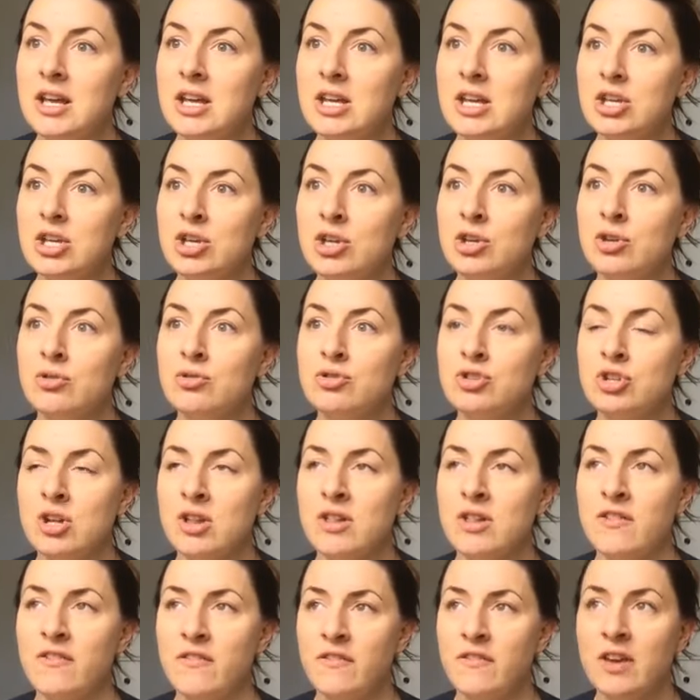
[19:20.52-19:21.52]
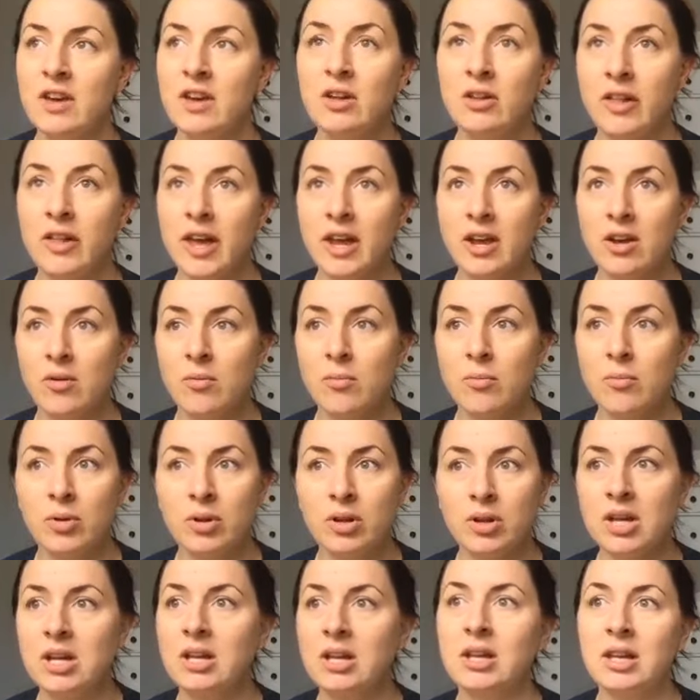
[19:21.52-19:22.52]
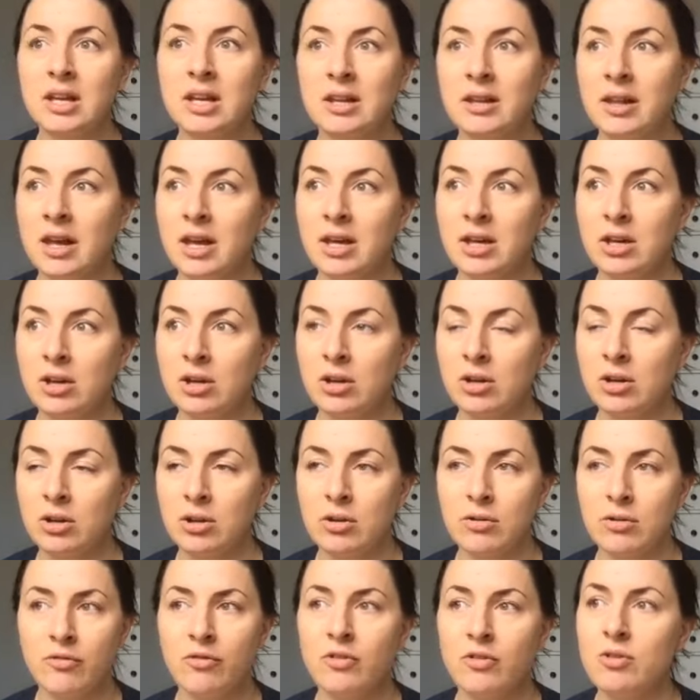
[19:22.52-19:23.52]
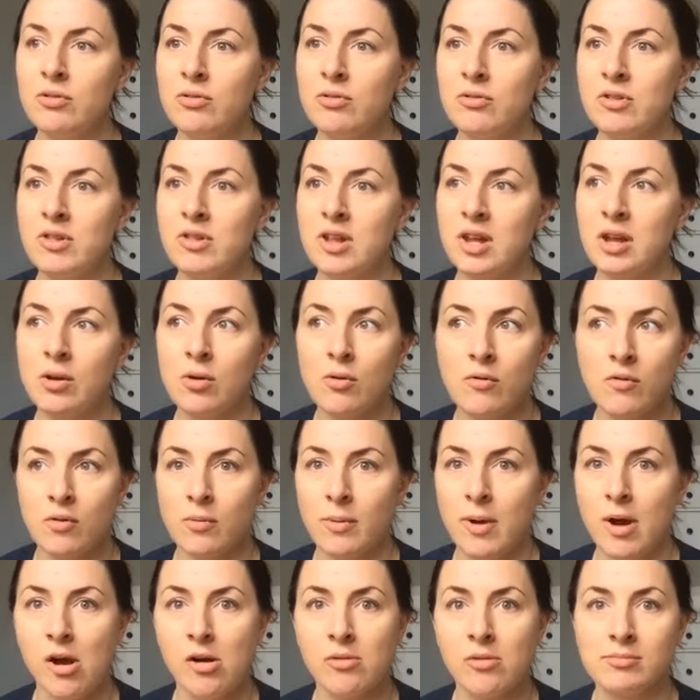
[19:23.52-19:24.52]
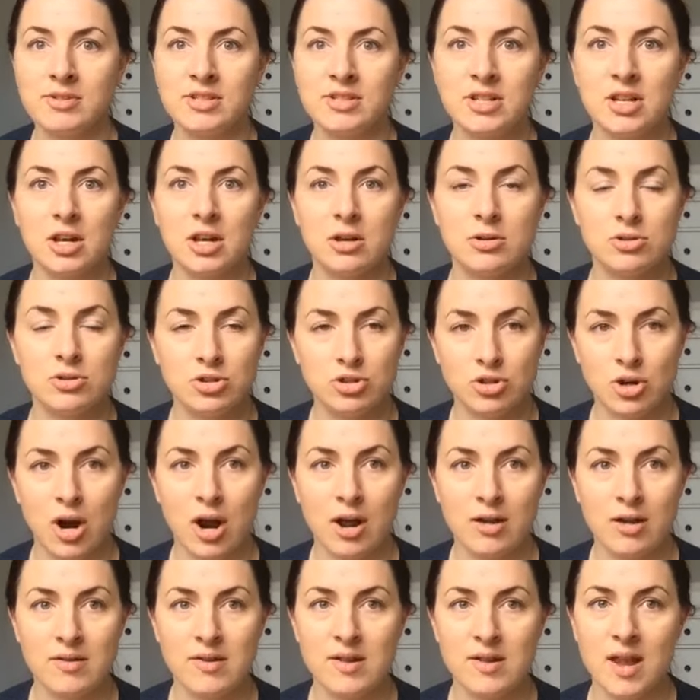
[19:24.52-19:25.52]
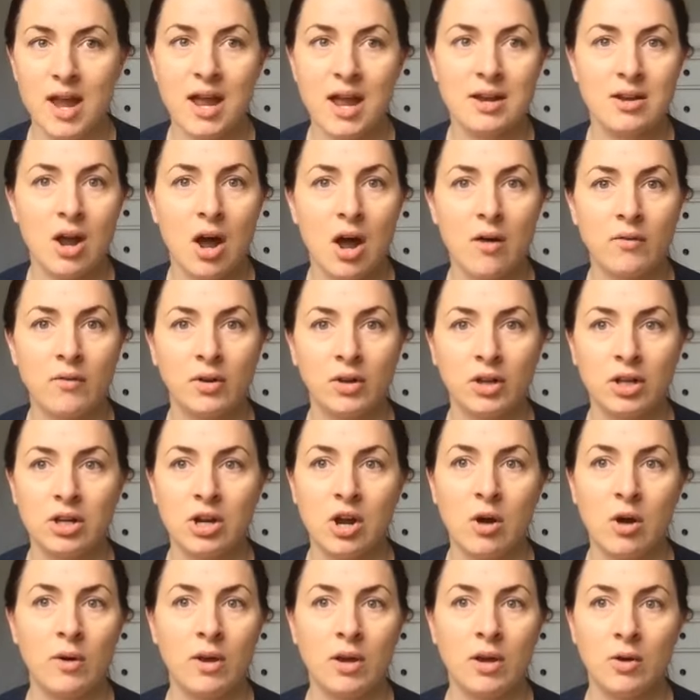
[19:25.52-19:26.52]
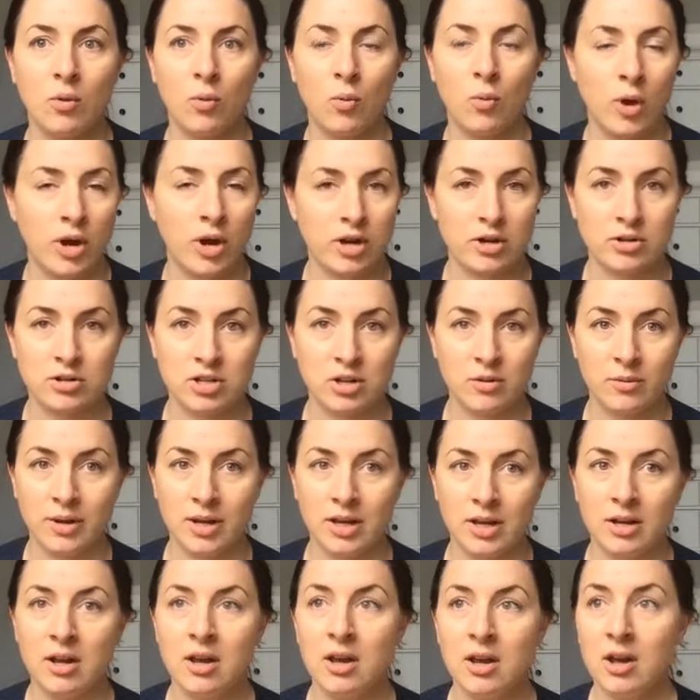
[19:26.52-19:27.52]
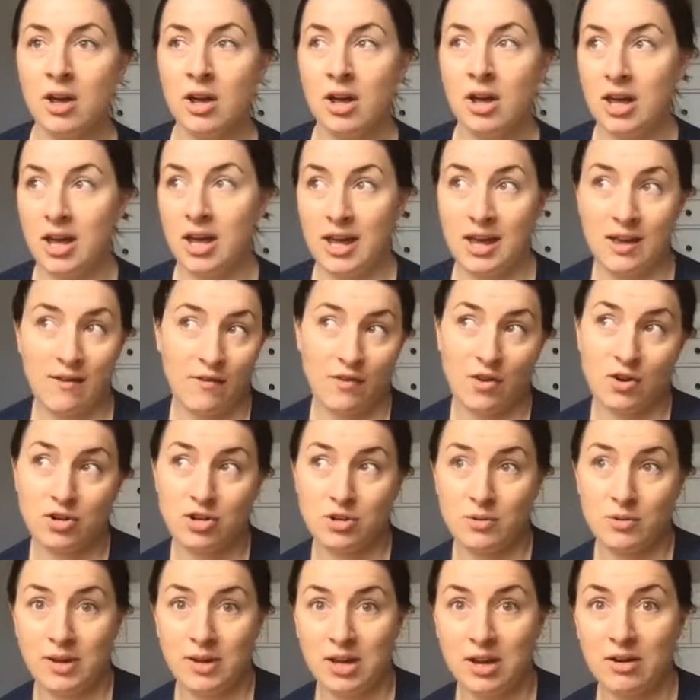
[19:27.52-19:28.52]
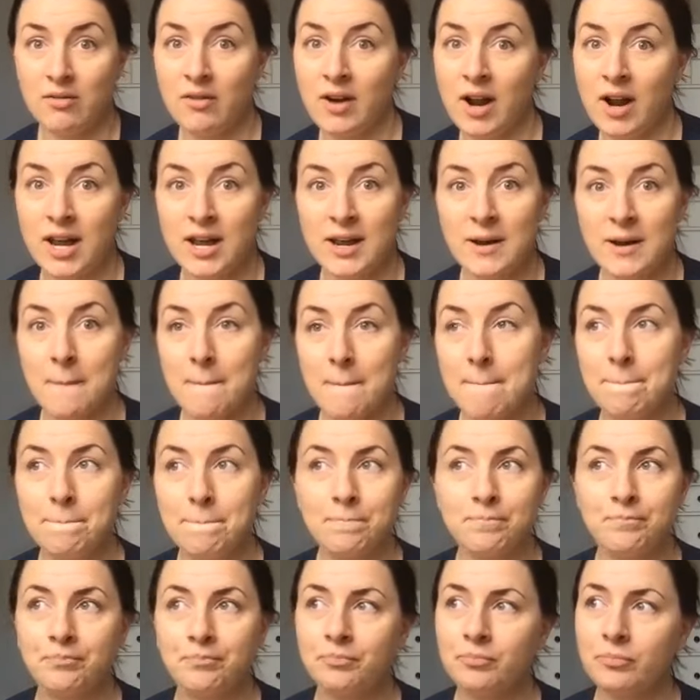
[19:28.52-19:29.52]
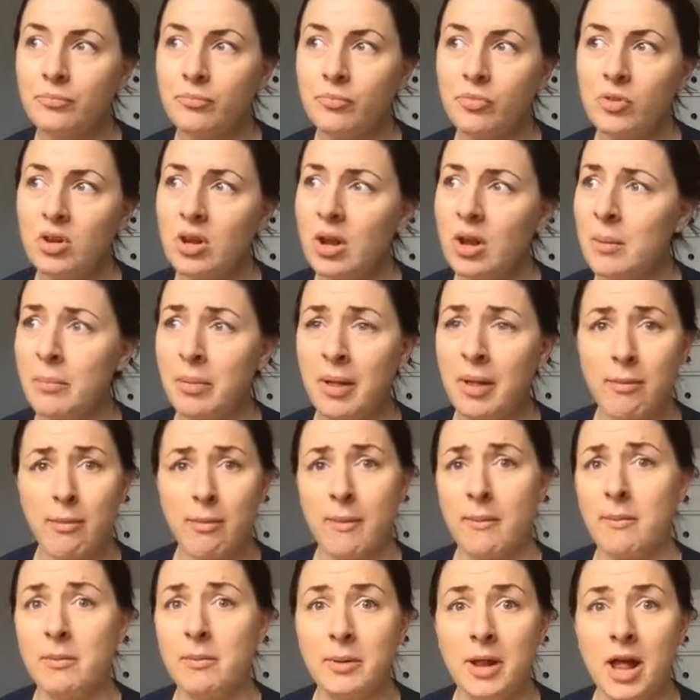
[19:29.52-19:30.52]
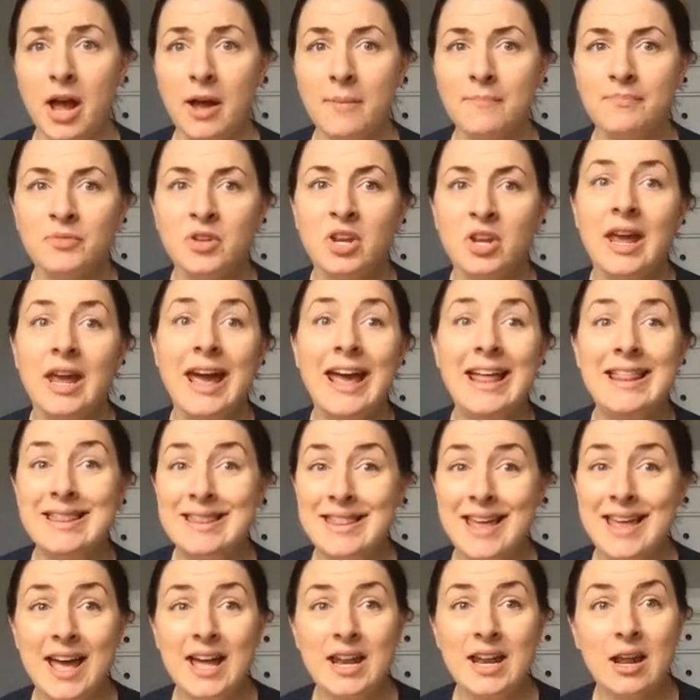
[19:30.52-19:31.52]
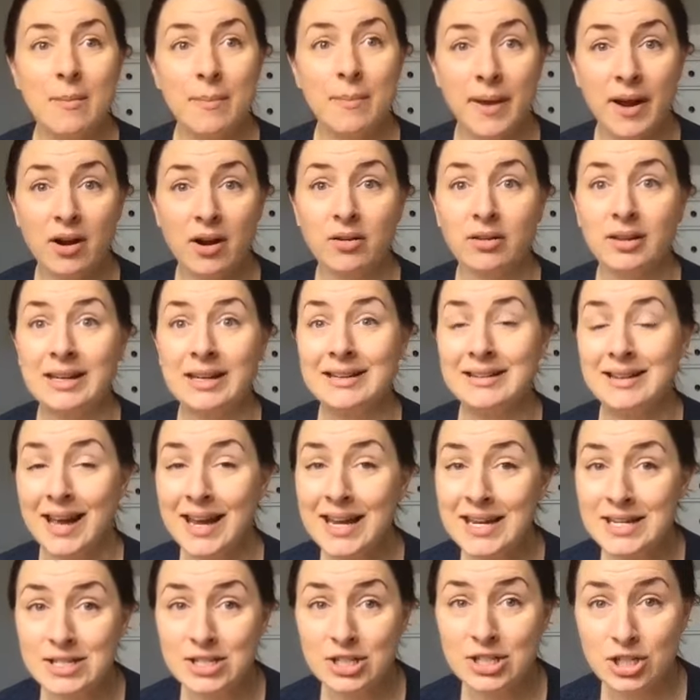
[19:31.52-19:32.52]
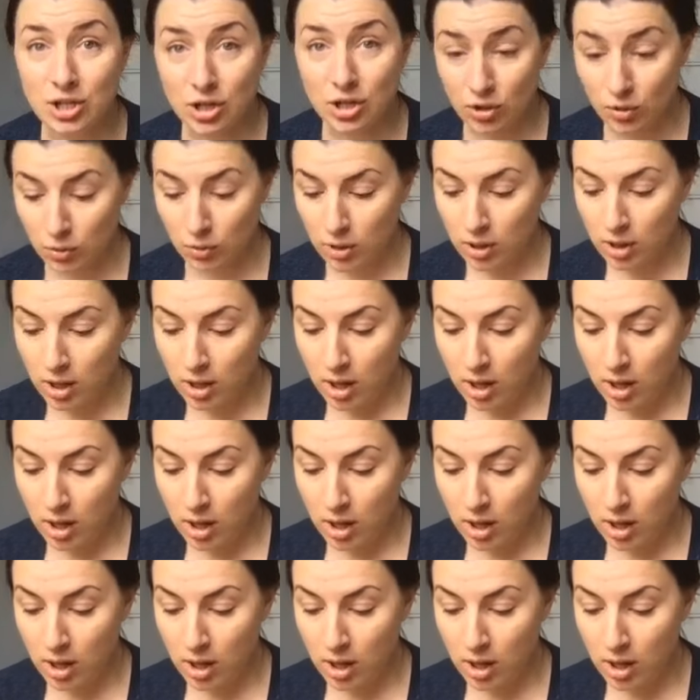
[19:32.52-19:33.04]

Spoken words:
you just feel like completely like confused and overwhelmed and stressed and not really knowing what you're doing, if you're doing it right, blah, blah, blah, blah, blah. And then apparently night 2